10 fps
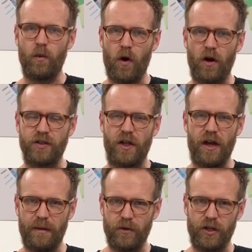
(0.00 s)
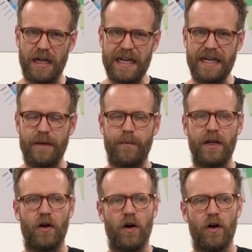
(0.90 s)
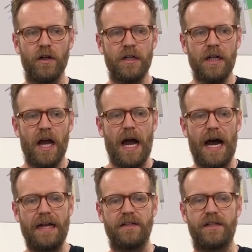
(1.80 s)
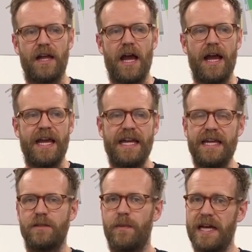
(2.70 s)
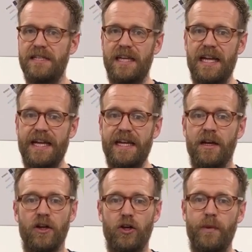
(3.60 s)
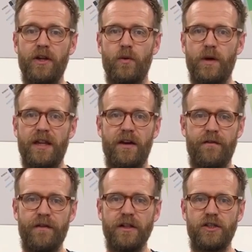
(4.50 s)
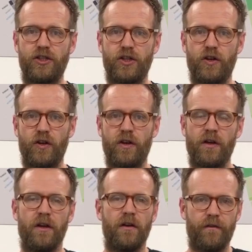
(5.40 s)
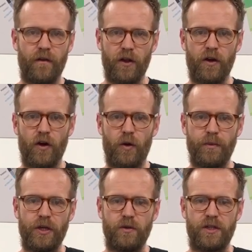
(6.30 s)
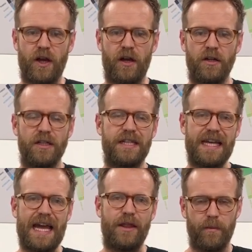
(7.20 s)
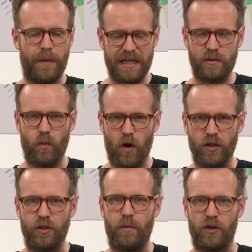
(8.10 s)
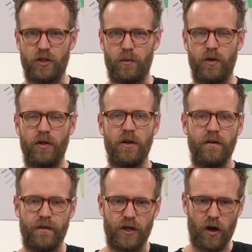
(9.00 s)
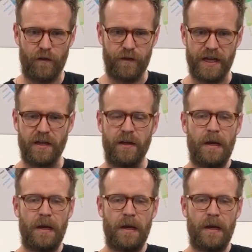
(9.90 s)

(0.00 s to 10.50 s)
Water. I'm going to link it below. And he is basically coming up with a filter jug for the home user to get the best water possible for coffee.